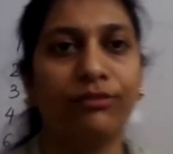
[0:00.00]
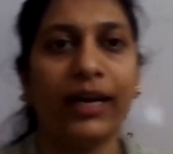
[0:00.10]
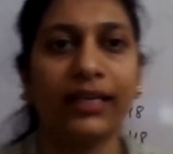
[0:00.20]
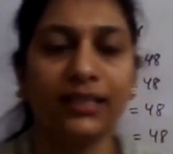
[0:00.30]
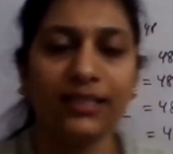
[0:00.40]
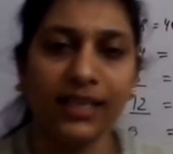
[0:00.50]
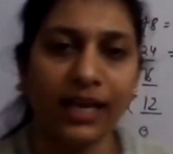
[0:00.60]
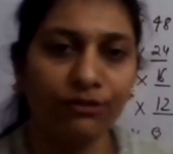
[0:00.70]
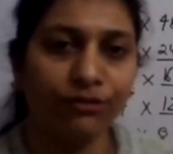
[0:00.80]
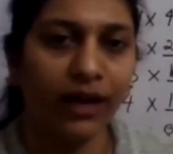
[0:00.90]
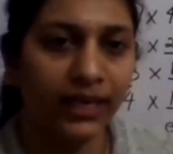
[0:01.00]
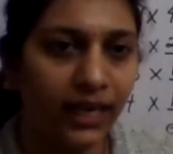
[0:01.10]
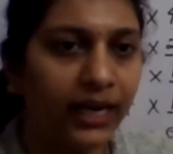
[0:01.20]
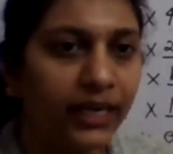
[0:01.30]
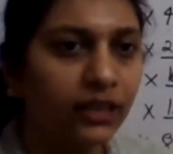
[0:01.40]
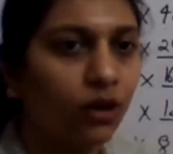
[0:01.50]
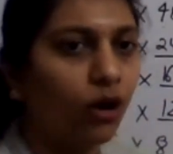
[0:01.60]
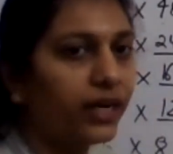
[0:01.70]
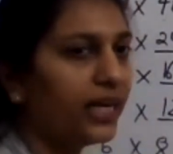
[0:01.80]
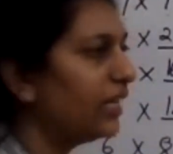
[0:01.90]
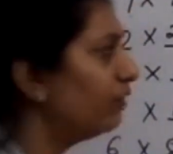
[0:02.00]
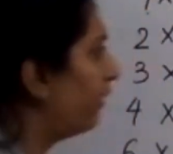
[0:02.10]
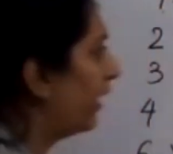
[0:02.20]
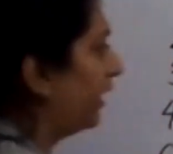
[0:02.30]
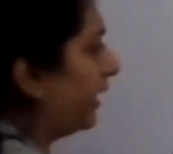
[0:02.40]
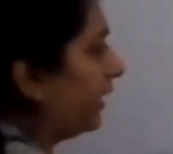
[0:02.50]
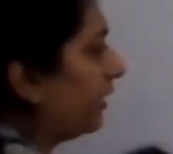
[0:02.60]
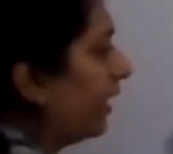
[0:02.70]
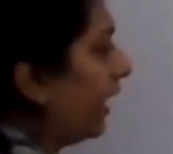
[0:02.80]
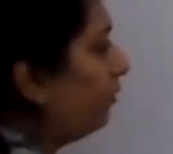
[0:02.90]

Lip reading: Factors are finite or infinite?